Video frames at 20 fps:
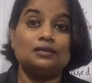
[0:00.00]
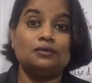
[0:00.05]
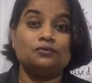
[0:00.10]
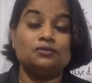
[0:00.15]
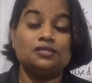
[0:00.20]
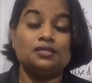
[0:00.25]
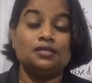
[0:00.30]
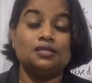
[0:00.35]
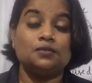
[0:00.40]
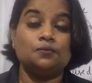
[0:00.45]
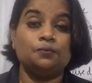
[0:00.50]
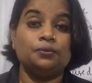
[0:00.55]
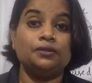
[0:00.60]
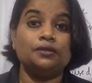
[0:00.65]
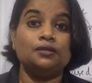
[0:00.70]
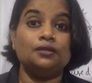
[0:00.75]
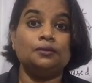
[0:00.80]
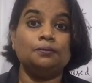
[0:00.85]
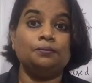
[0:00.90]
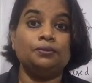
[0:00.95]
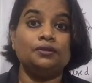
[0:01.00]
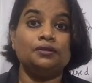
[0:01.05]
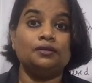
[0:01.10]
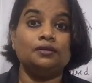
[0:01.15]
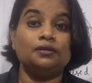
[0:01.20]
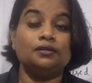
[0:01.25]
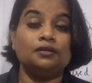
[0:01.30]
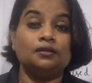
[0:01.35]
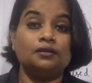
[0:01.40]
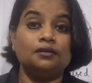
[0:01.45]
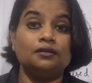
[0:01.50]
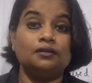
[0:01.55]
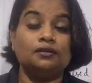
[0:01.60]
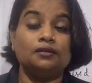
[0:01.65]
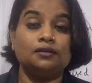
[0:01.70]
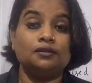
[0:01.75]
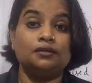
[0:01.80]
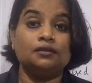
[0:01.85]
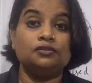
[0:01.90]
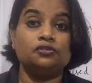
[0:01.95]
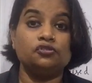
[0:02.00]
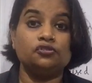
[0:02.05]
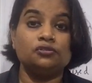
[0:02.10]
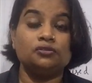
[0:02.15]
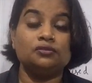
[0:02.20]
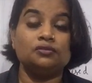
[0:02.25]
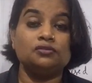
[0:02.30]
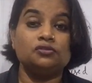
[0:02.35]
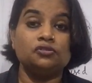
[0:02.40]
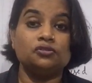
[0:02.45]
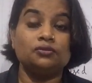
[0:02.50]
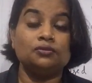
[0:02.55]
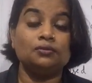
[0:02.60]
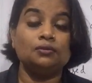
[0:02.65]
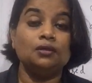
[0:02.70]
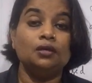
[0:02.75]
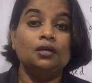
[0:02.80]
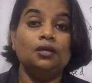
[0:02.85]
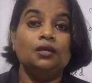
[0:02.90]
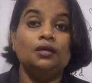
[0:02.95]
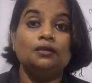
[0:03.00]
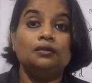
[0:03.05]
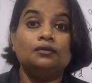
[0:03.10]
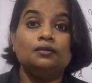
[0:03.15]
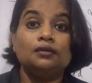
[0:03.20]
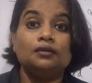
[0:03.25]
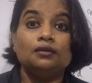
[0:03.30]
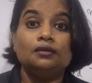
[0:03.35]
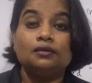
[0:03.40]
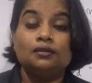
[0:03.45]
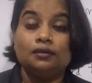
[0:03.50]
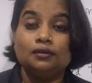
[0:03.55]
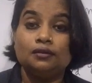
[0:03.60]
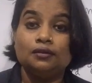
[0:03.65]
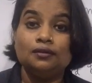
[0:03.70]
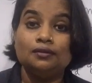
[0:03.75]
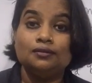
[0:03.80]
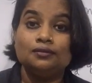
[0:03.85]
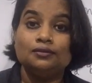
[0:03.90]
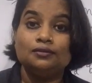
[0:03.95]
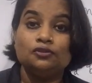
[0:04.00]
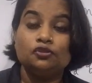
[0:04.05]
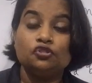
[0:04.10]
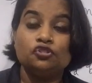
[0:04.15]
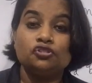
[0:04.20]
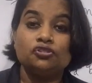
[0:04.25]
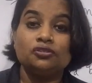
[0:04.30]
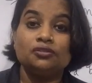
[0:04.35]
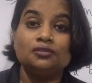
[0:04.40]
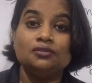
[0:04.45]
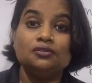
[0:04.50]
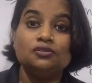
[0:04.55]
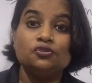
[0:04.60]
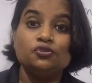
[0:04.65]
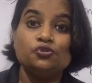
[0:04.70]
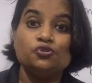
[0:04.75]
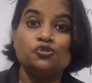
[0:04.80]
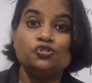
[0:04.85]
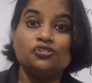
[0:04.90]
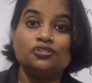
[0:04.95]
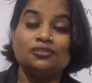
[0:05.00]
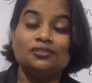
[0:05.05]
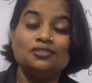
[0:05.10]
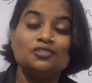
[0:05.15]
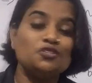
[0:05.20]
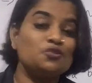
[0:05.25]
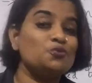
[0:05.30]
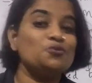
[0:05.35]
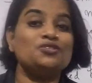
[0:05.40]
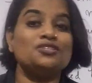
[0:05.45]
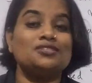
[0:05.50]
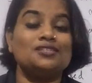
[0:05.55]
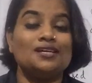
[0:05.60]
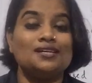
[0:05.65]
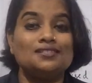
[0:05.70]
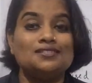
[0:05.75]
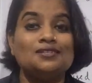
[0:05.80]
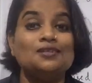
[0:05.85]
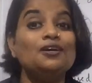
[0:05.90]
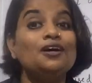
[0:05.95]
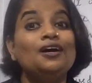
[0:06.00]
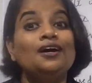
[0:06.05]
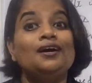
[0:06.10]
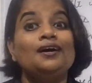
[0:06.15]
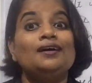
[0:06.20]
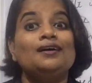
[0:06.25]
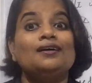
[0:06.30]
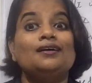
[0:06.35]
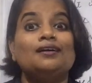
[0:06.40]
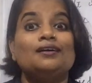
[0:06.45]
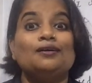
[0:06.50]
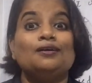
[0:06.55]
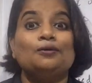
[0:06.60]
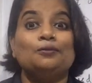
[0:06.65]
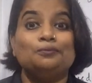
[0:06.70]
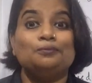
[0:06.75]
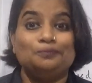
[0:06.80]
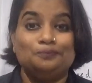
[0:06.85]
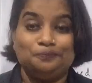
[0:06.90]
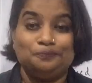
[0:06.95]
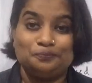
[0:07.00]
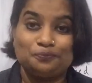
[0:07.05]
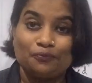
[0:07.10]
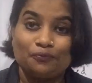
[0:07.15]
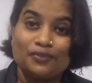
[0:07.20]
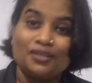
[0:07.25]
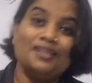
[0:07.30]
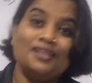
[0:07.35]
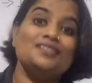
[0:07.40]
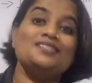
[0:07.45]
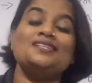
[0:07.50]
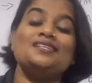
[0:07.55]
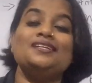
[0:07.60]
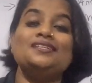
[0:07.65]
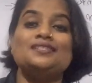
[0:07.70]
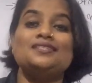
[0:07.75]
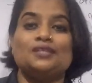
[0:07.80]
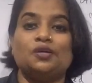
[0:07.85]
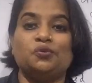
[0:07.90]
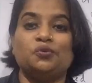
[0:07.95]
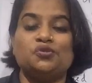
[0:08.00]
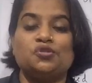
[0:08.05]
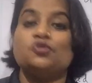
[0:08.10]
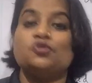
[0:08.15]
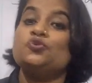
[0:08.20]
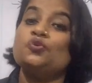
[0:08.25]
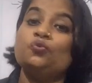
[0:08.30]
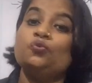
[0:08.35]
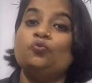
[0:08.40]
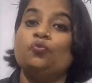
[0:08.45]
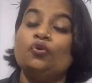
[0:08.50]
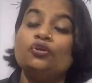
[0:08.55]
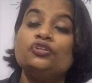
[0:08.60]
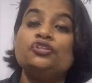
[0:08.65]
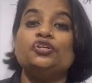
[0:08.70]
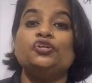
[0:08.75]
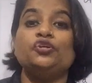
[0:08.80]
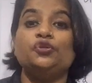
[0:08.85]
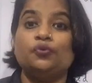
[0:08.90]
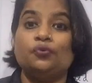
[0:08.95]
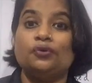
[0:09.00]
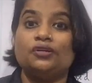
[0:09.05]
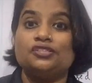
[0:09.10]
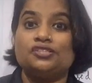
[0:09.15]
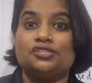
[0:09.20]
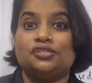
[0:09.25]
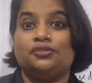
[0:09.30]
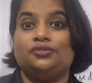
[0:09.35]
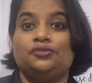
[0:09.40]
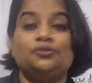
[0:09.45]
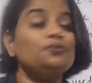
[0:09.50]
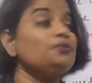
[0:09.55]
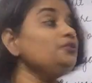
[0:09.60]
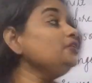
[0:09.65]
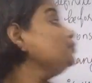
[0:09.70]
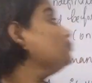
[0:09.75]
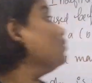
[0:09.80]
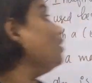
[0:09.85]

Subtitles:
sounds? Yes, p, p, k, k, t, t, th, th, ch, j. So such as the consonant sounds. So what you want to do,